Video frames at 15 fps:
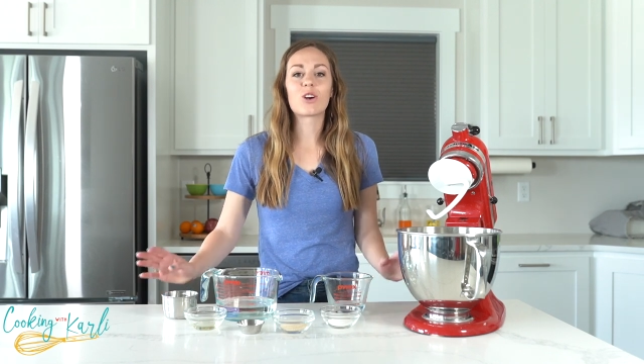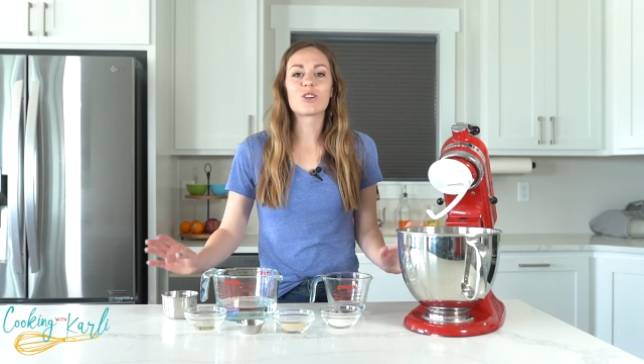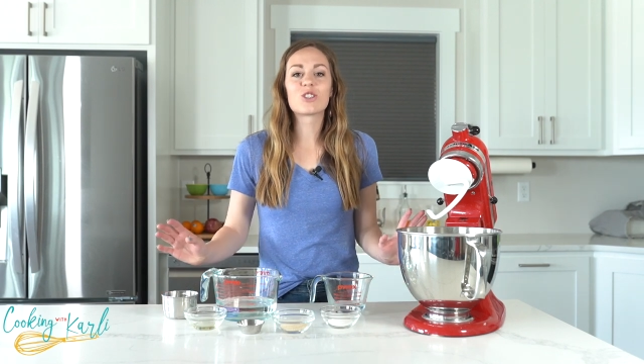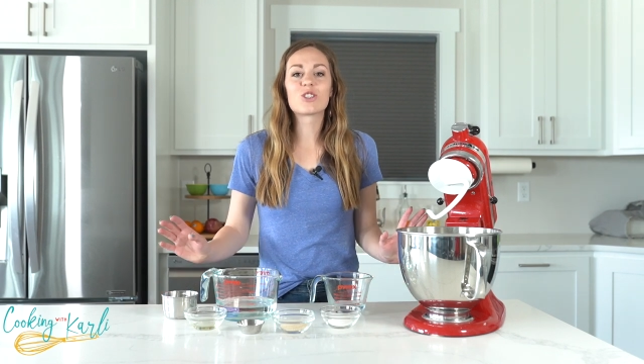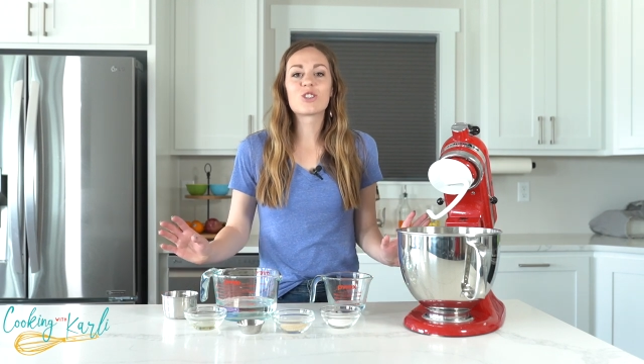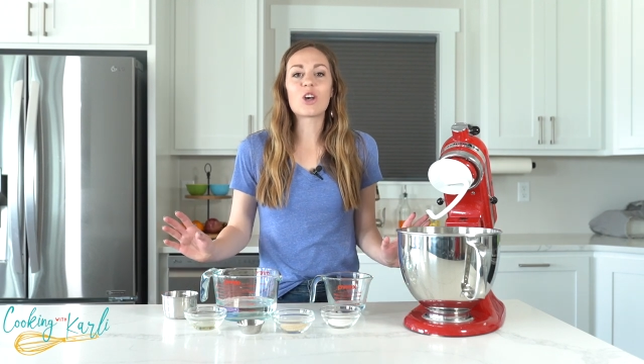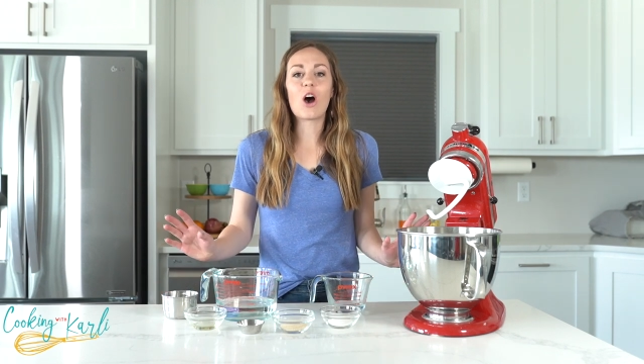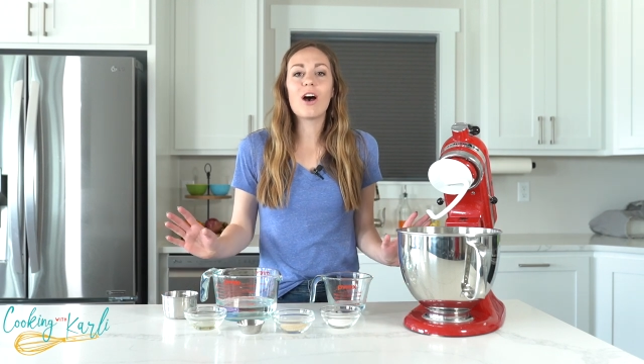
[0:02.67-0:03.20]
are
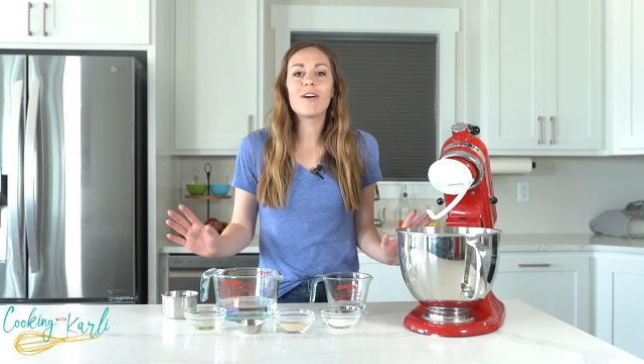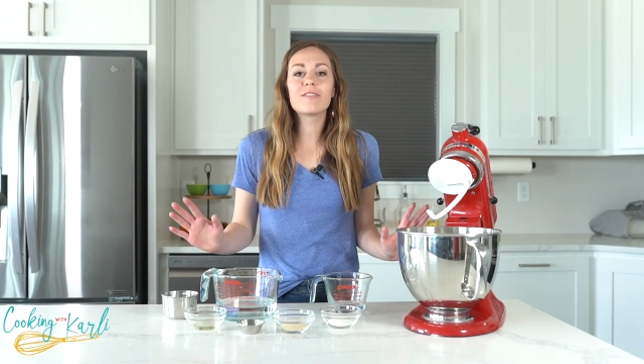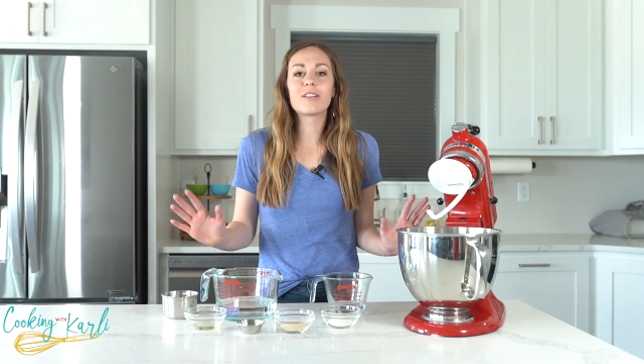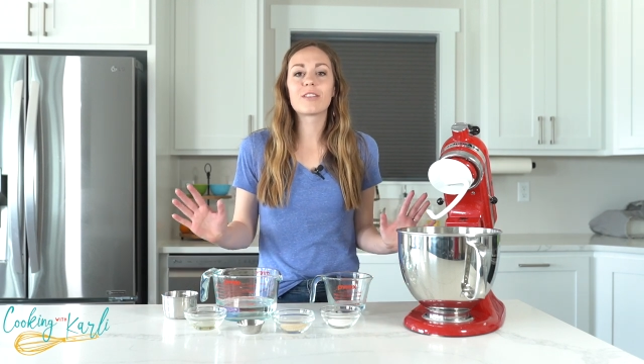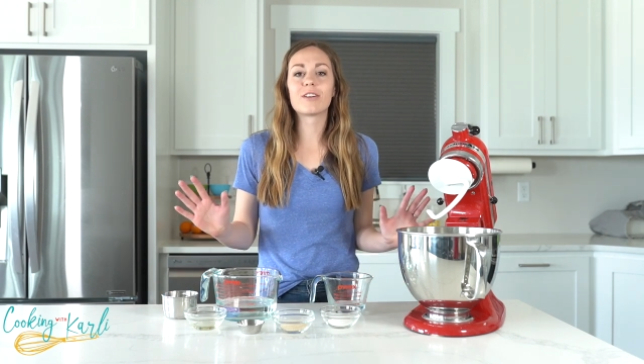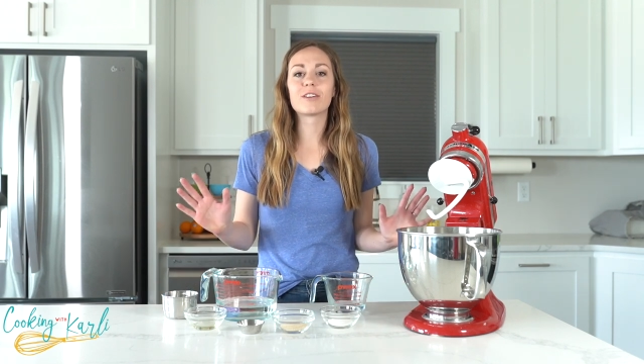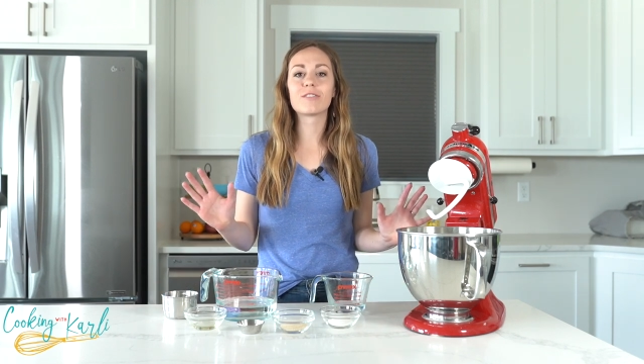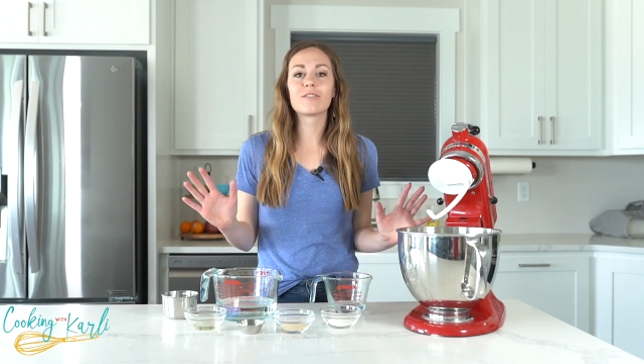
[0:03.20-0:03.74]

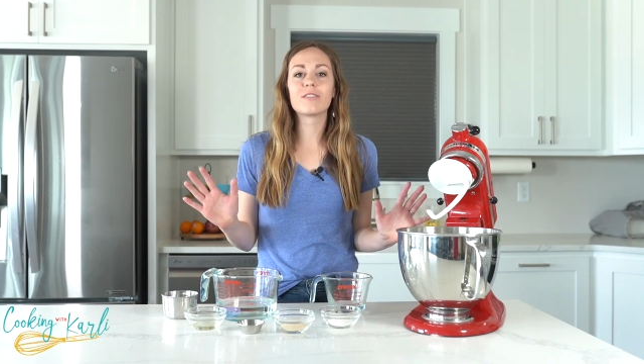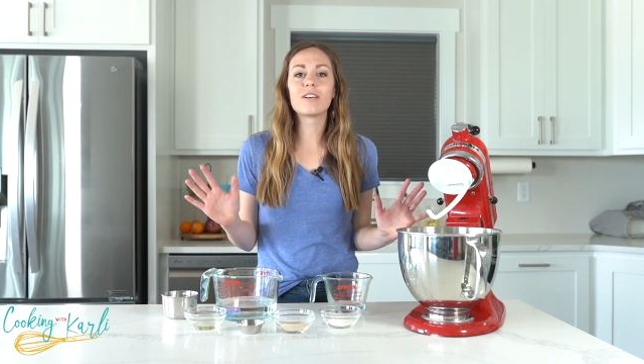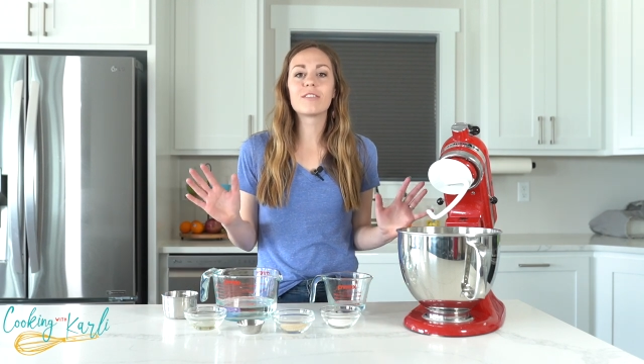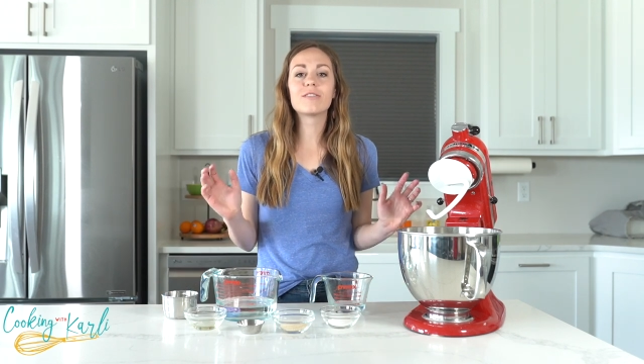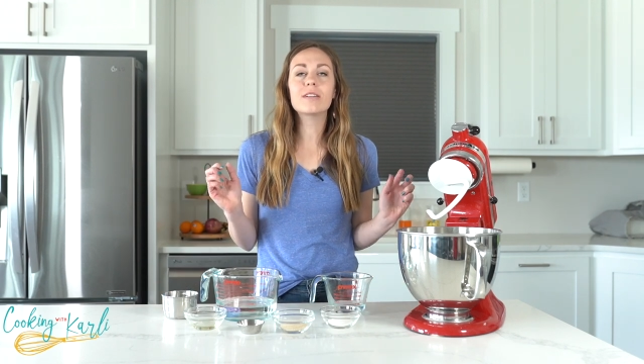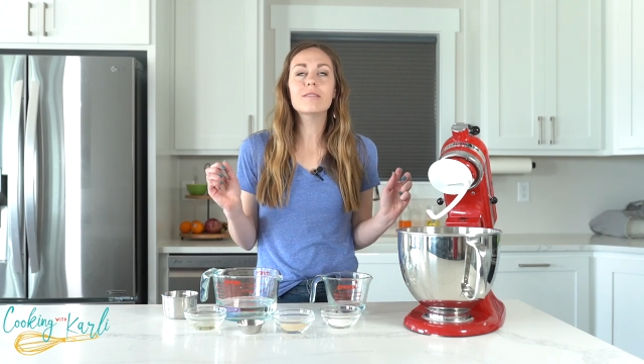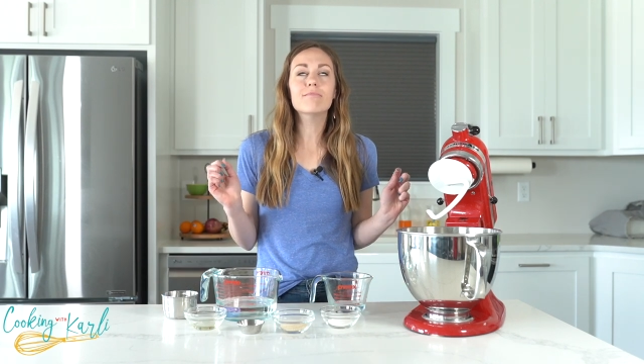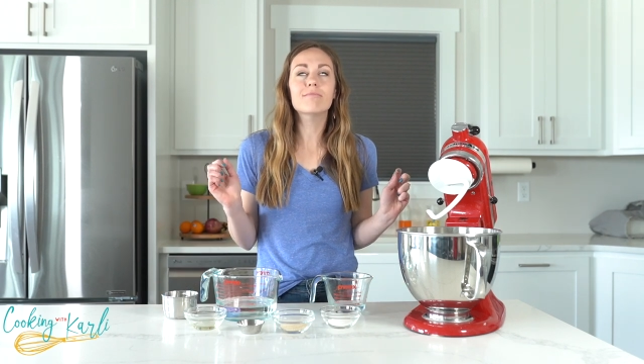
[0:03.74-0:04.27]
soft, they're
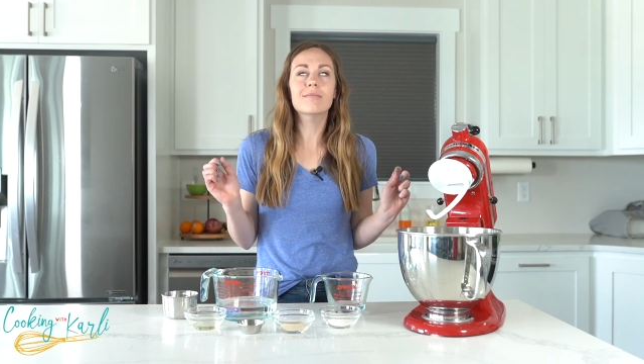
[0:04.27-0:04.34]
fluffy,